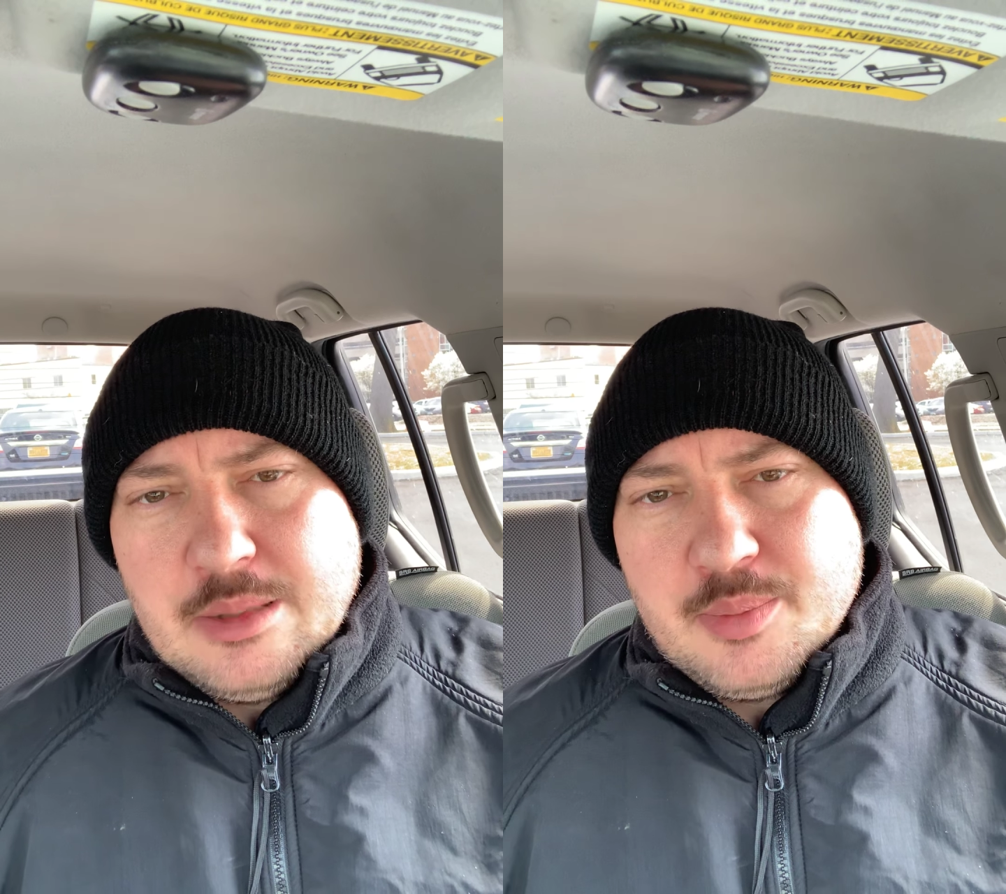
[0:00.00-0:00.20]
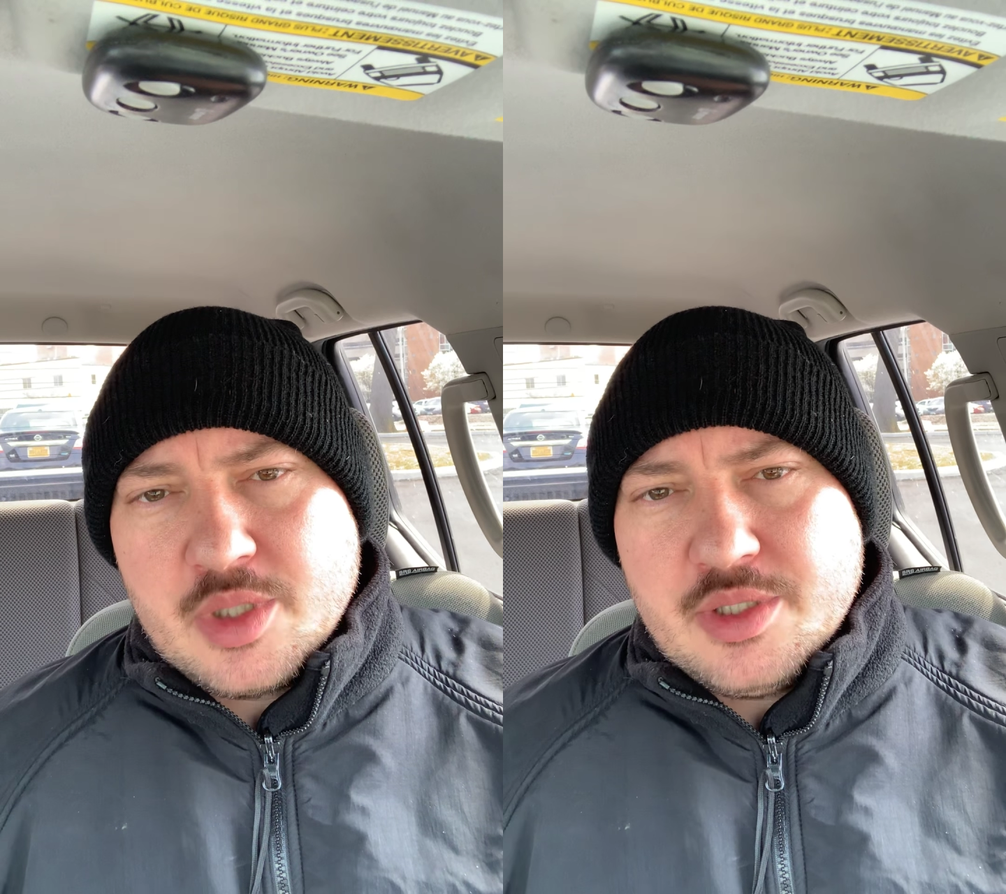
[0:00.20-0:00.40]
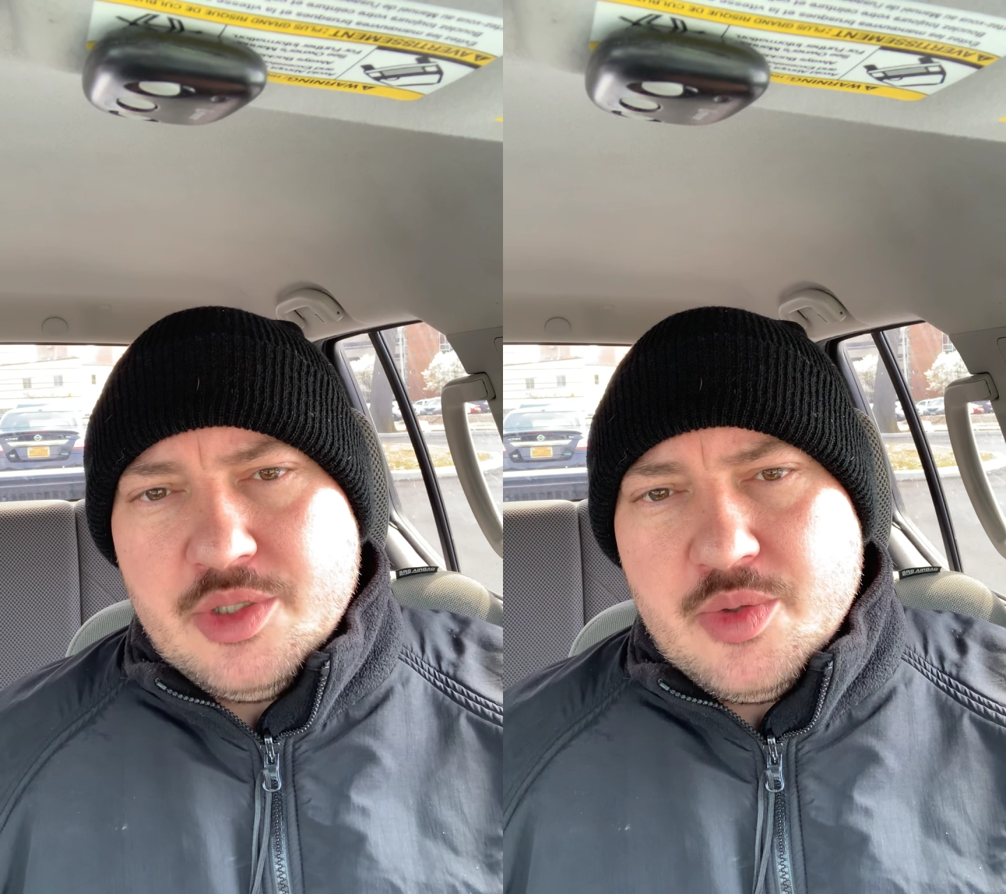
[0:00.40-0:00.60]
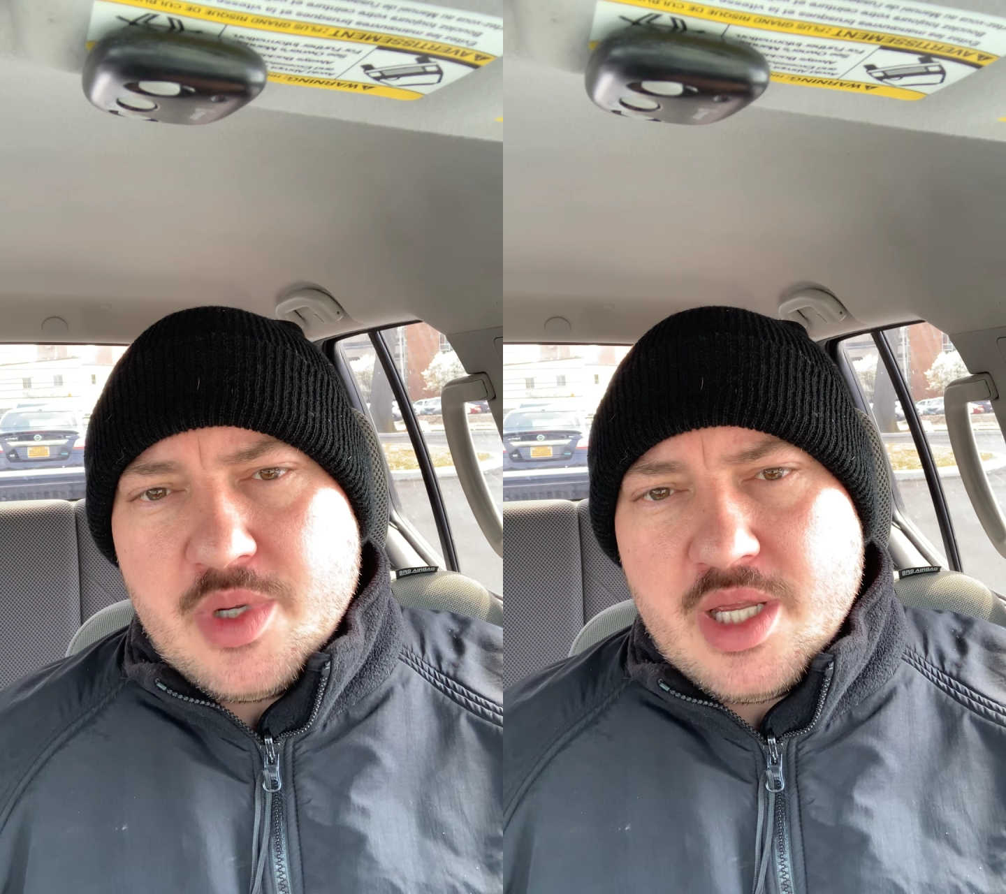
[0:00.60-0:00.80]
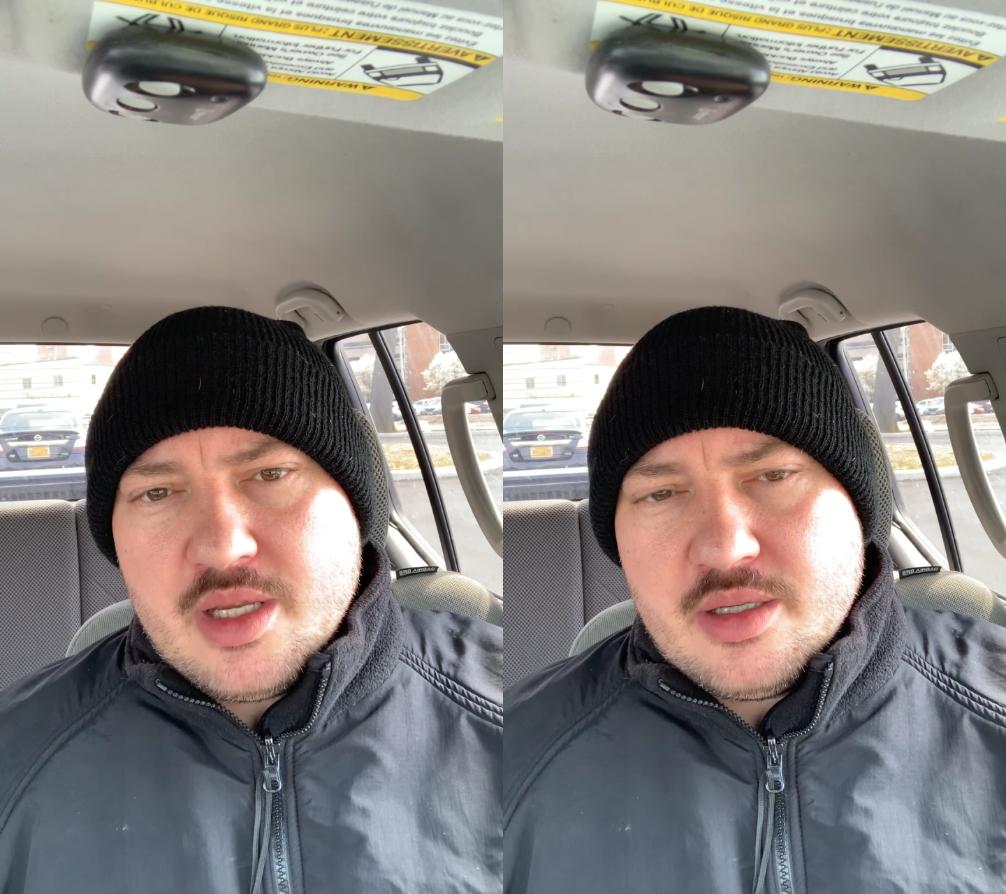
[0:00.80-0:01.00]
bringing you
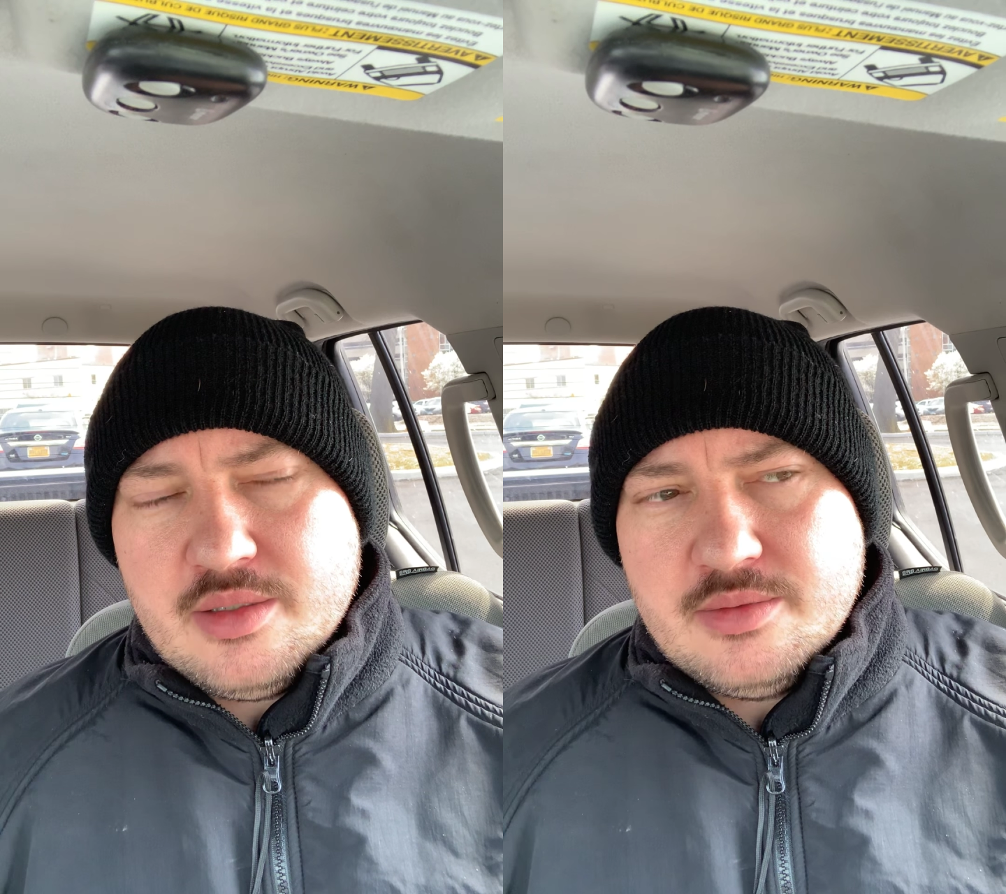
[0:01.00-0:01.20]
a